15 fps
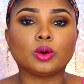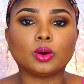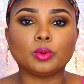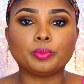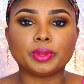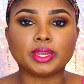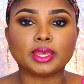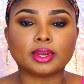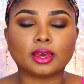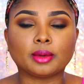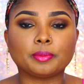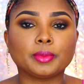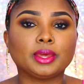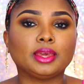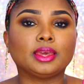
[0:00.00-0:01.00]
open it
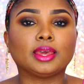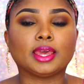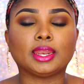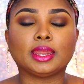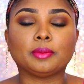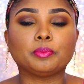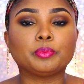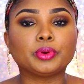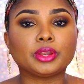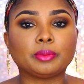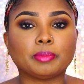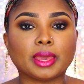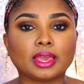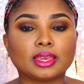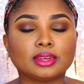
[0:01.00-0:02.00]
up, and then put
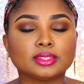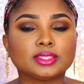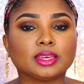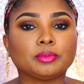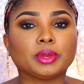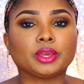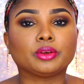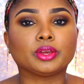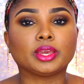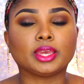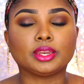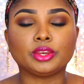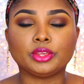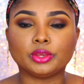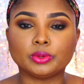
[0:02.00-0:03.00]
it back in the same area
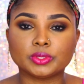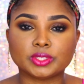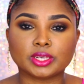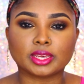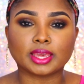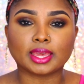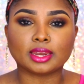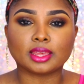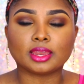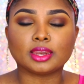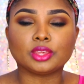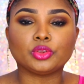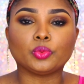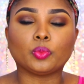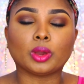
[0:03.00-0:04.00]
and use it again. And
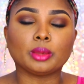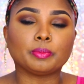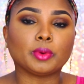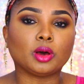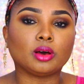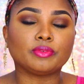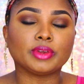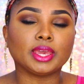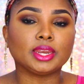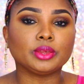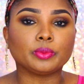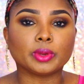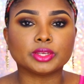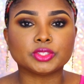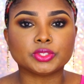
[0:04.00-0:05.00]
then you wipe off
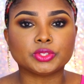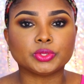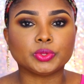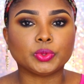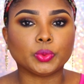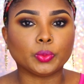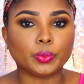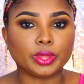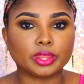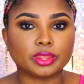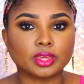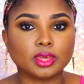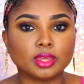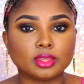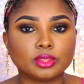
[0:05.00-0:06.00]
any residue
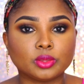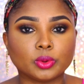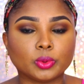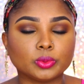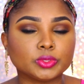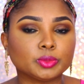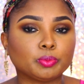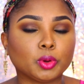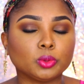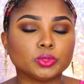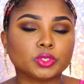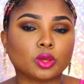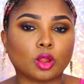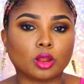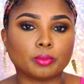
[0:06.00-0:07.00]
with those
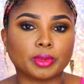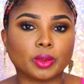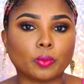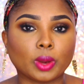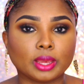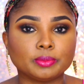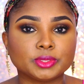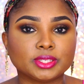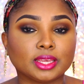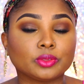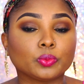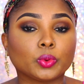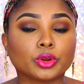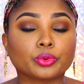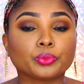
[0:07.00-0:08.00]
post calming wipes
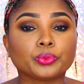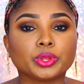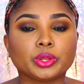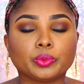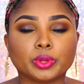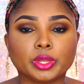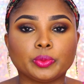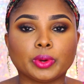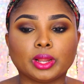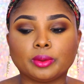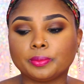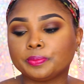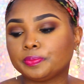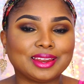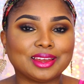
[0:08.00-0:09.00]
that work really really
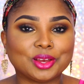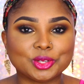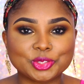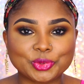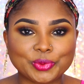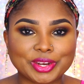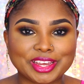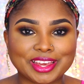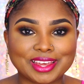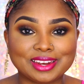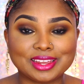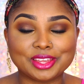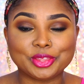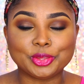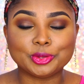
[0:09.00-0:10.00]
well and I also went
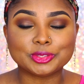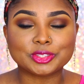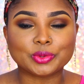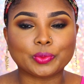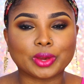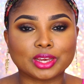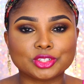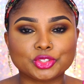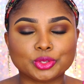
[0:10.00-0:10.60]
ahead and used the wax